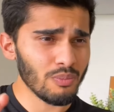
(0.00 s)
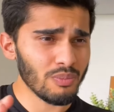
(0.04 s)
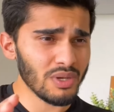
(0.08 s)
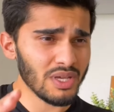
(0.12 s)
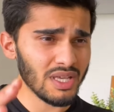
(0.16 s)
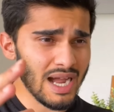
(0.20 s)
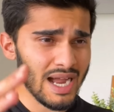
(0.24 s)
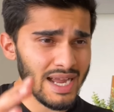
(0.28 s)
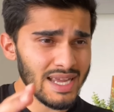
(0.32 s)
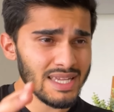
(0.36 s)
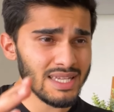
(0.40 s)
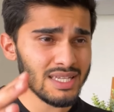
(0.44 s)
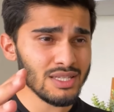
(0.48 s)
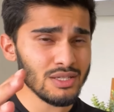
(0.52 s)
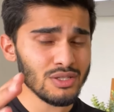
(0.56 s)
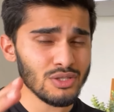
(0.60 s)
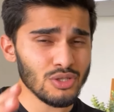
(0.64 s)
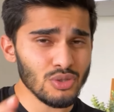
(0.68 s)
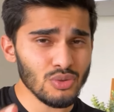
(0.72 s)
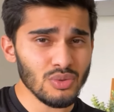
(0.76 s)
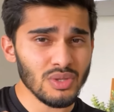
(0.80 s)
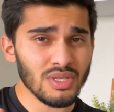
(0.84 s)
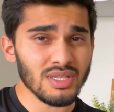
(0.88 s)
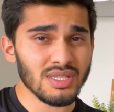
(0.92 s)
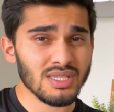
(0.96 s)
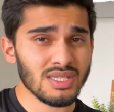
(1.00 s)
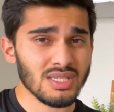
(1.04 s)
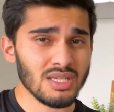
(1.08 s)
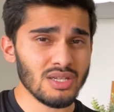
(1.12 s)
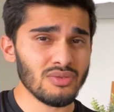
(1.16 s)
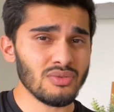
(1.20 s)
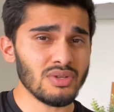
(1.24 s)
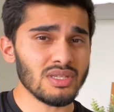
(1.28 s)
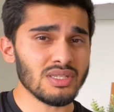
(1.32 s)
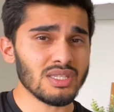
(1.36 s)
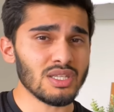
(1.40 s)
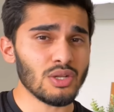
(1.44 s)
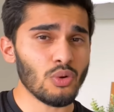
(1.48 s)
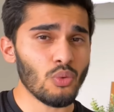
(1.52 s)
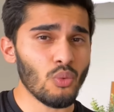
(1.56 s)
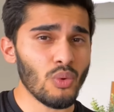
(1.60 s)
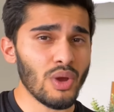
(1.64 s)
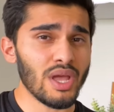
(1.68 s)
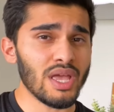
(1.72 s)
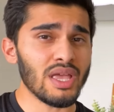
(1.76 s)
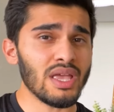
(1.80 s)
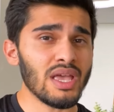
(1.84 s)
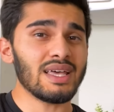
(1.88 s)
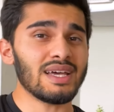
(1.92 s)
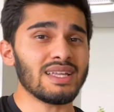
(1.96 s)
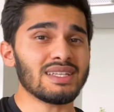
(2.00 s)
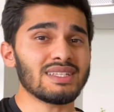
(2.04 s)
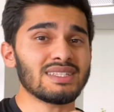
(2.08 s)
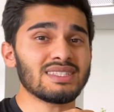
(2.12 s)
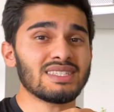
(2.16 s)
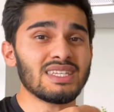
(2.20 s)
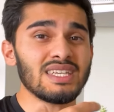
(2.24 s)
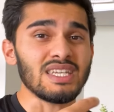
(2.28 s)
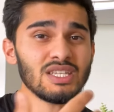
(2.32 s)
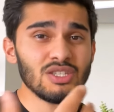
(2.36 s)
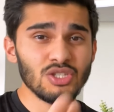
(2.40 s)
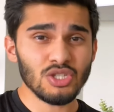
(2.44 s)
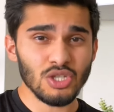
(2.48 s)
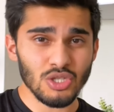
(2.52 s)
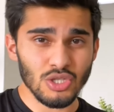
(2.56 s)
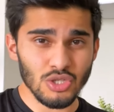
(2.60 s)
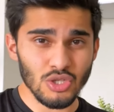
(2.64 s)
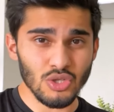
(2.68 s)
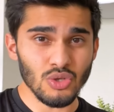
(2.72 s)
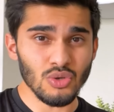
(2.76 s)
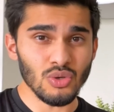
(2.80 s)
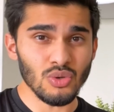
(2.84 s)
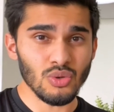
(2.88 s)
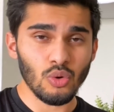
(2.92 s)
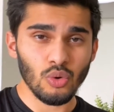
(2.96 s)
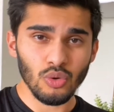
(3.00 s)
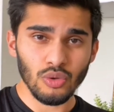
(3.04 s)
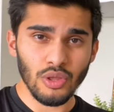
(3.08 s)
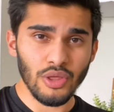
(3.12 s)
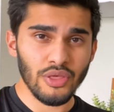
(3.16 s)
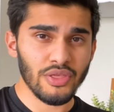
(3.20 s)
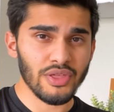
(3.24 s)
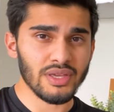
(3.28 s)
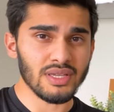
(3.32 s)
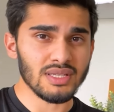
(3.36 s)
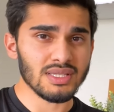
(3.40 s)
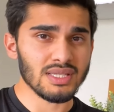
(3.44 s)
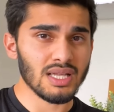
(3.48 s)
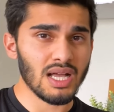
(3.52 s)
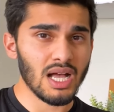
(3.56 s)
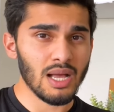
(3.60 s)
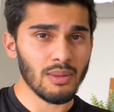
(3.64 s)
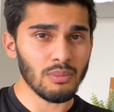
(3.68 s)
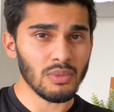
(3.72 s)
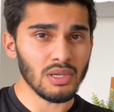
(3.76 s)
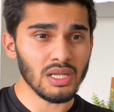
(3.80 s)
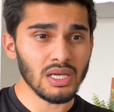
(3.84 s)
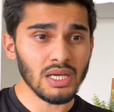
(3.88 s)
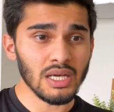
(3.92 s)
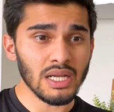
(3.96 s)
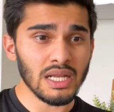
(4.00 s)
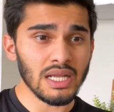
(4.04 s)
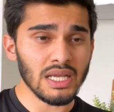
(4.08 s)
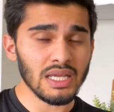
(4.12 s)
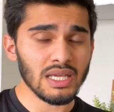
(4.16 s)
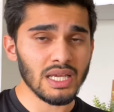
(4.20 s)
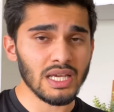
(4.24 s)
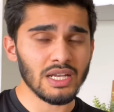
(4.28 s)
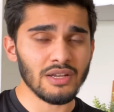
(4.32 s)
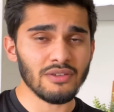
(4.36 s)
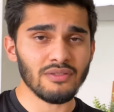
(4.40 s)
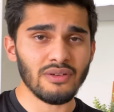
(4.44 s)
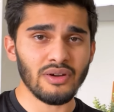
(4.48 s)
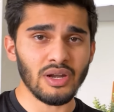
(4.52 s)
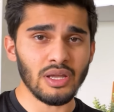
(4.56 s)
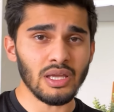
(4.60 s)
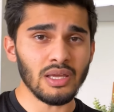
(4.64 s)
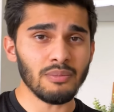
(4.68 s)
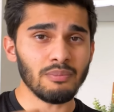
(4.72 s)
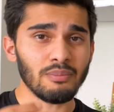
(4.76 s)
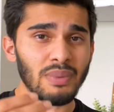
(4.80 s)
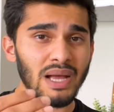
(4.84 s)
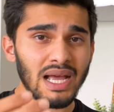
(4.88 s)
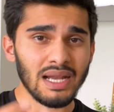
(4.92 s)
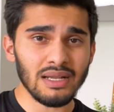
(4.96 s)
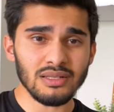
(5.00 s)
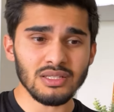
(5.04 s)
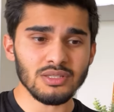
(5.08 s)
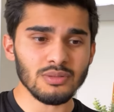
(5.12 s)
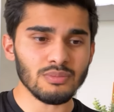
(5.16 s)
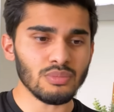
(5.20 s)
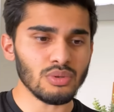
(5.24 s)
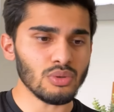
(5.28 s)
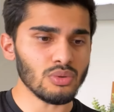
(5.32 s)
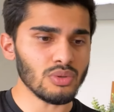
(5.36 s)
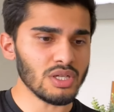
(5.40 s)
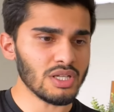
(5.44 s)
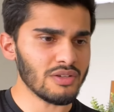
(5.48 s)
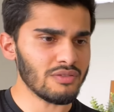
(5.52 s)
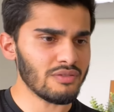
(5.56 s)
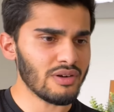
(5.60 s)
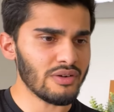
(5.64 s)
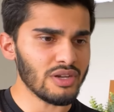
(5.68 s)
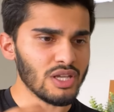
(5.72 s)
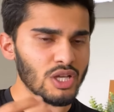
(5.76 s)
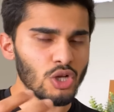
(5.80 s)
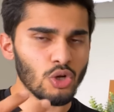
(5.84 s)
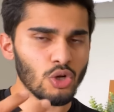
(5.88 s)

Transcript: but I can do this series in a way that teaches you all the things that I'm learning in a very palatable and a very